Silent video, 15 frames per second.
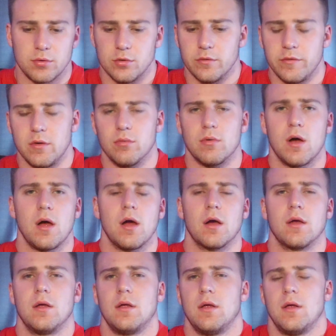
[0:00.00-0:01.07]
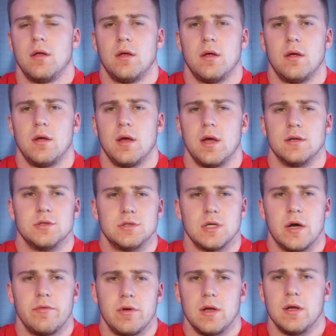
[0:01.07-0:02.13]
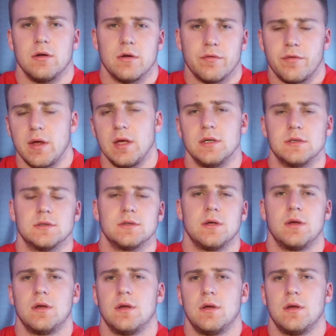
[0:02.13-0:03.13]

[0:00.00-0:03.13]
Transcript: prove you wrong, and shove it in your face.